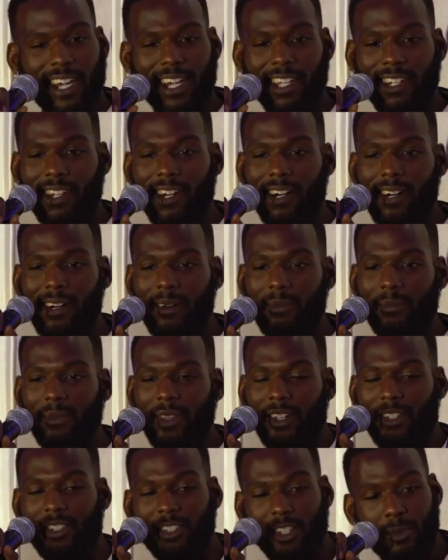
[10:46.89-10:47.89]
And
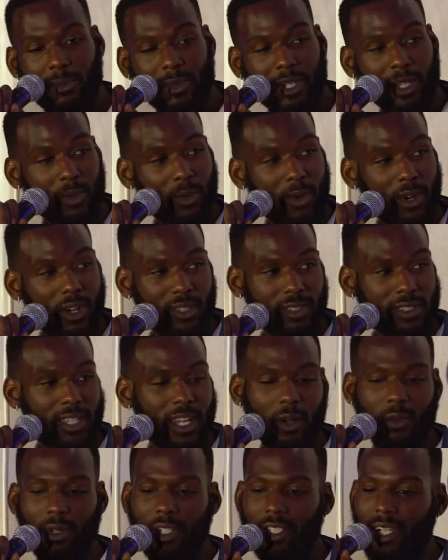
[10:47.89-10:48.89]
there's so many worlds
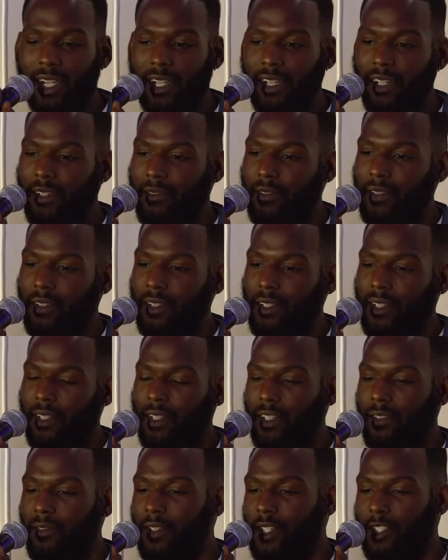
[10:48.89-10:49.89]
that I wish I could
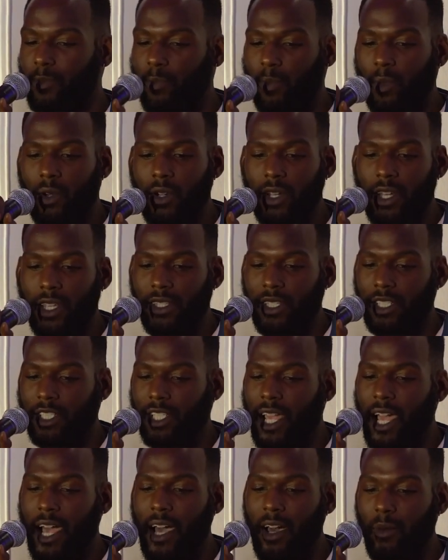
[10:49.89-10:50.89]
have explored as a
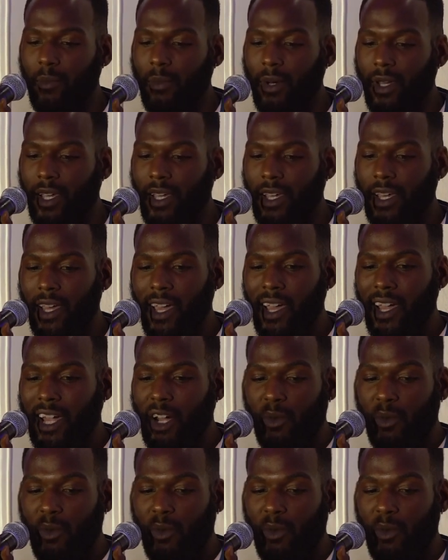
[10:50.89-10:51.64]
child, but